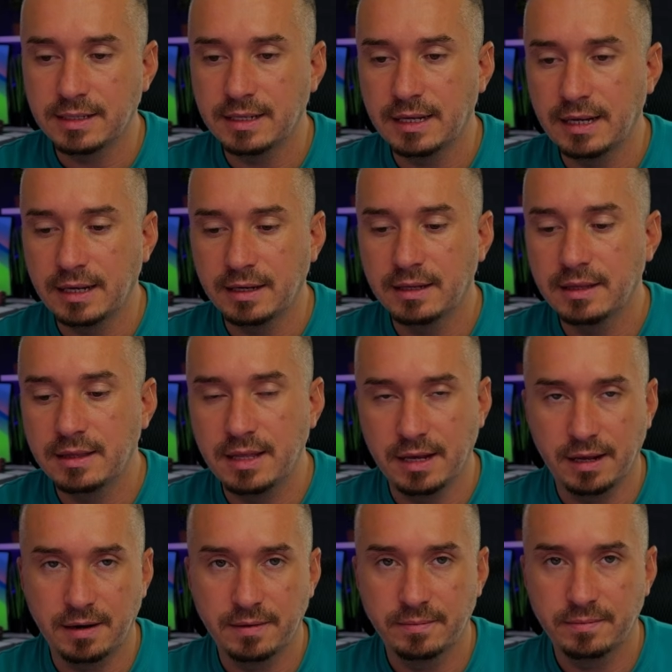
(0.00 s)
in
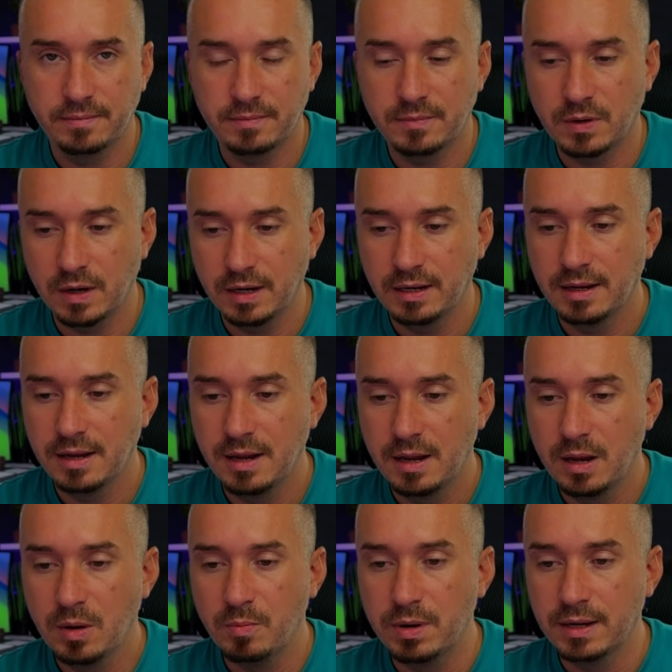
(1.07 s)
there, right?
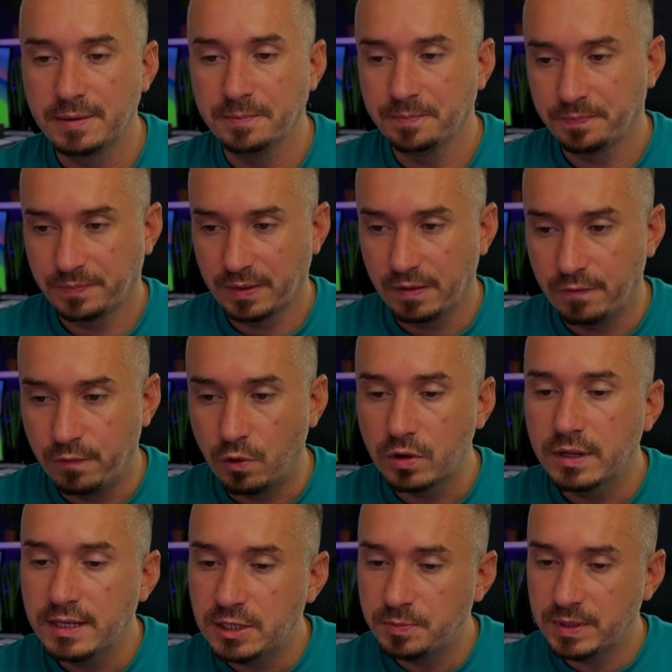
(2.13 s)
But for
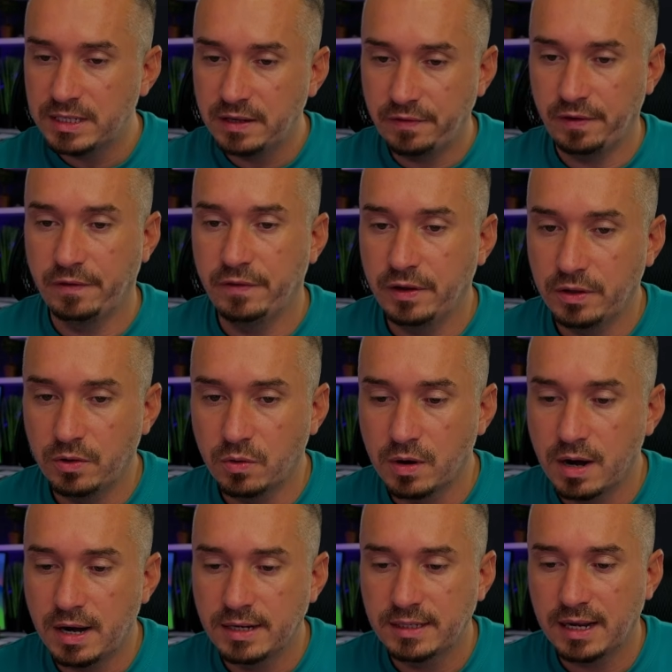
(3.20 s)
this specific video,
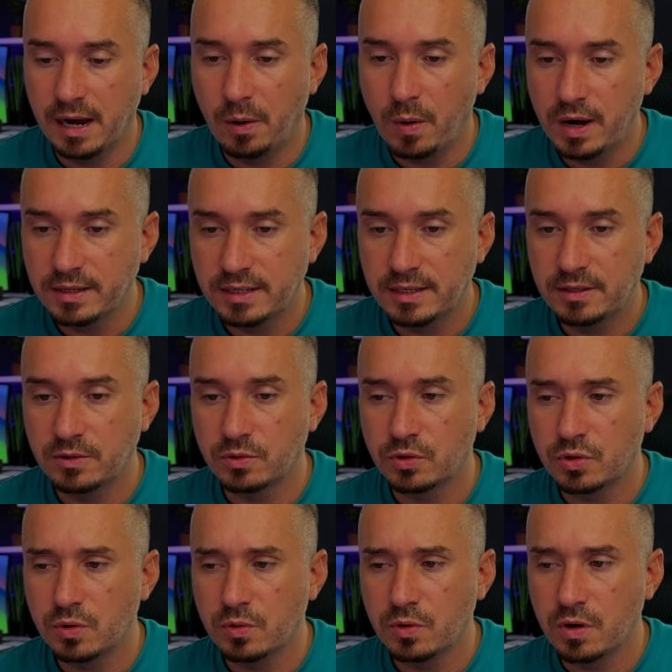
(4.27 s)
guys, I wanted to
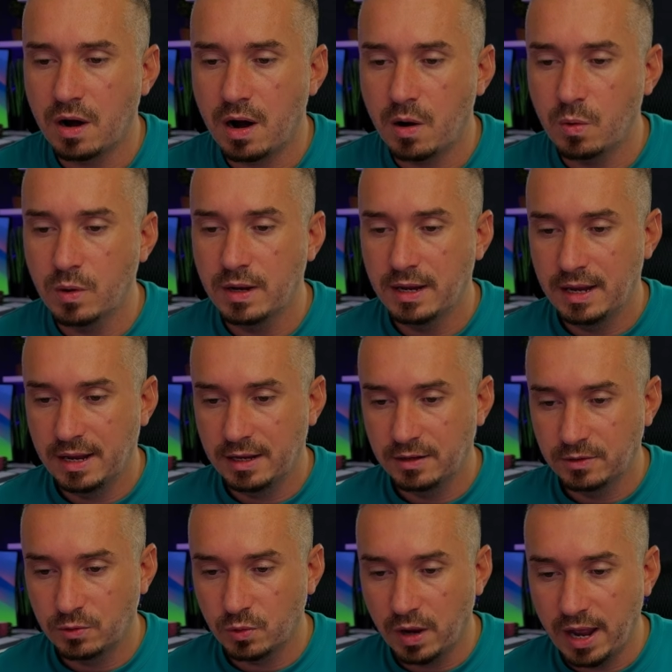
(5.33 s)
show you how
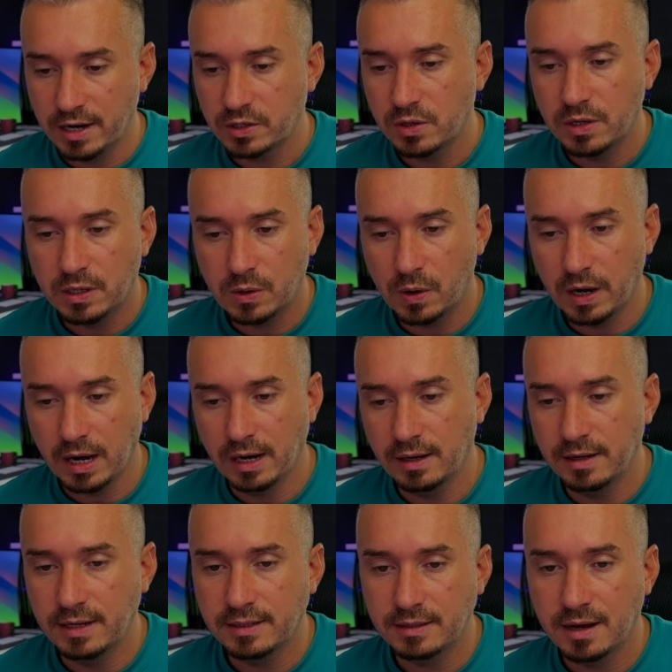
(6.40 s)
to actually create
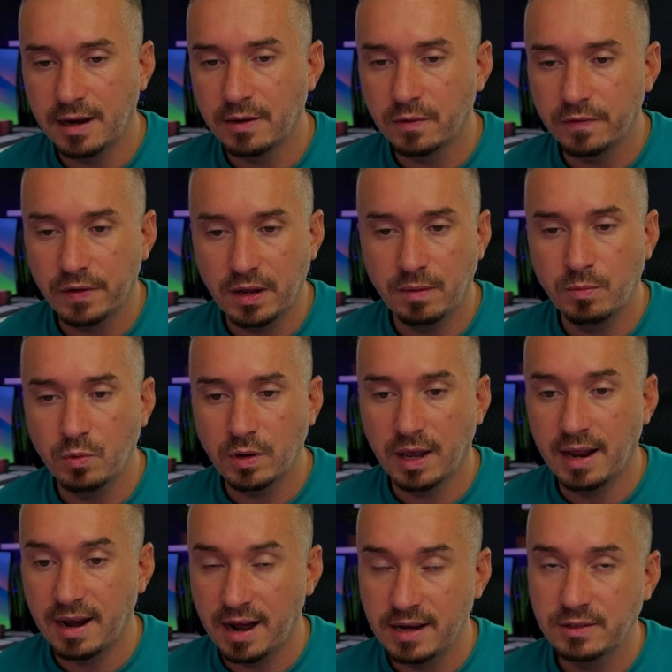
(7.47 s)
this kind of ebook.
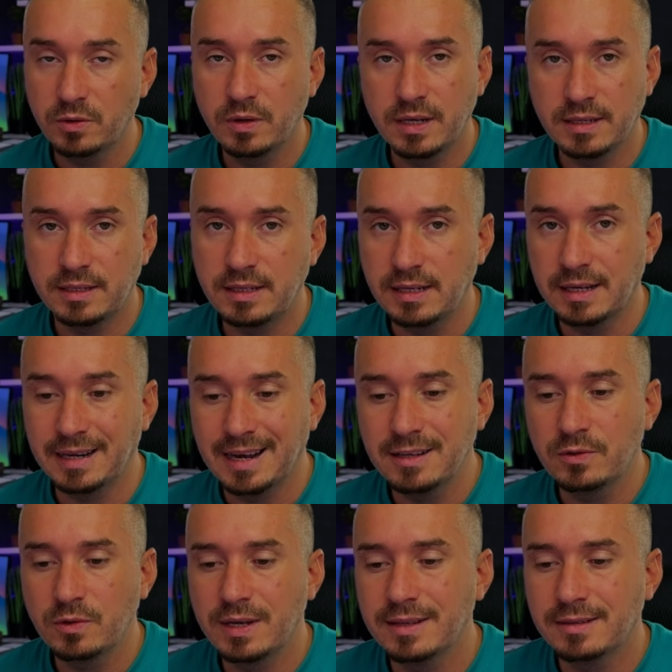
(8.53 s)
And as you can see, and as
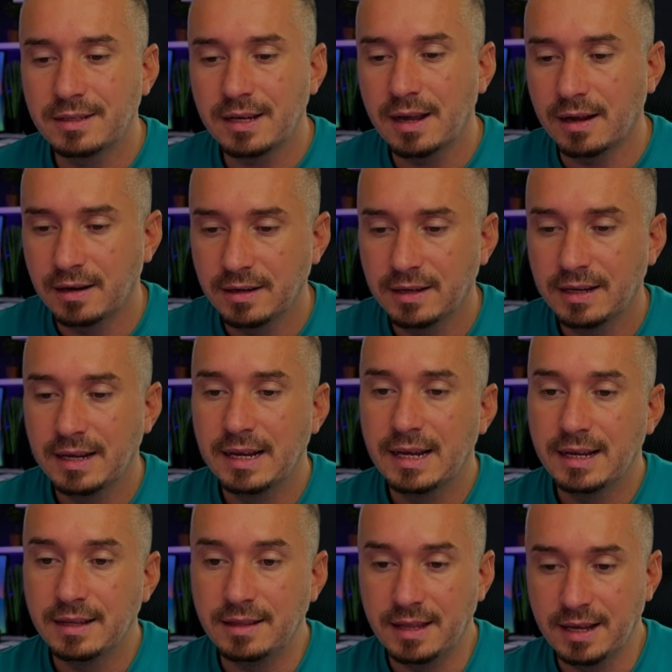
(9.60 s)
you can tell,
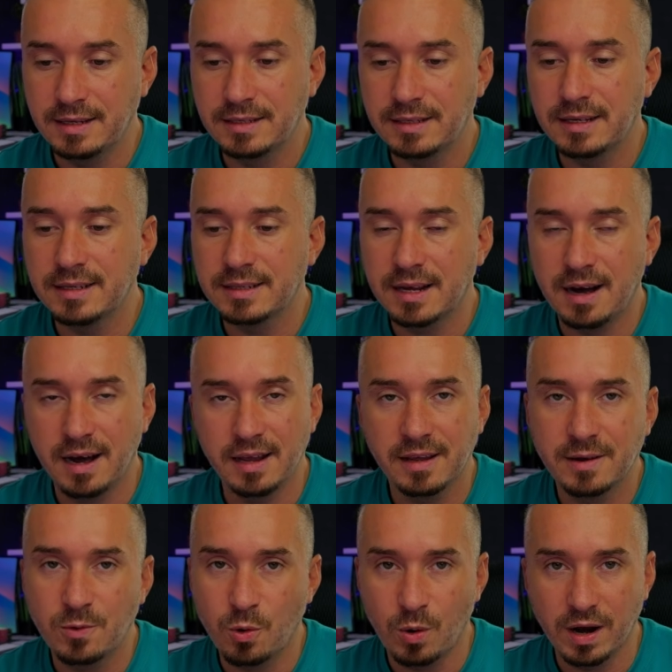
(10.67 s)
this is high
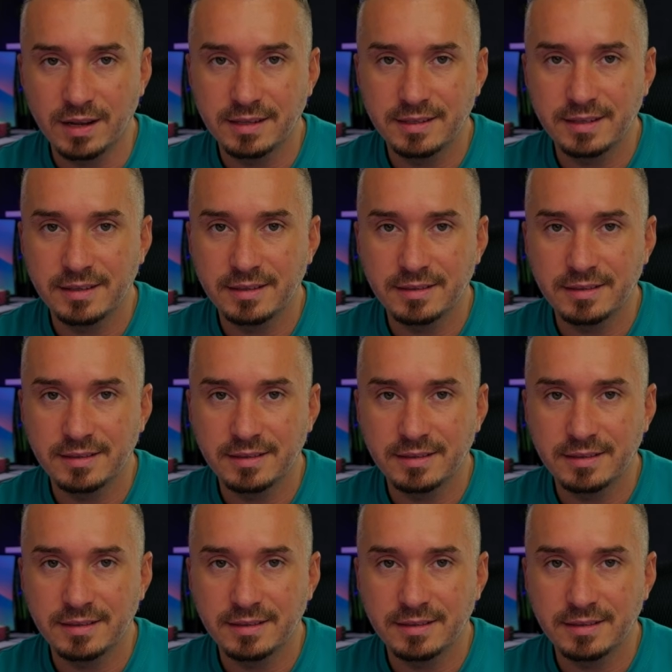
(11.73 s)
quality.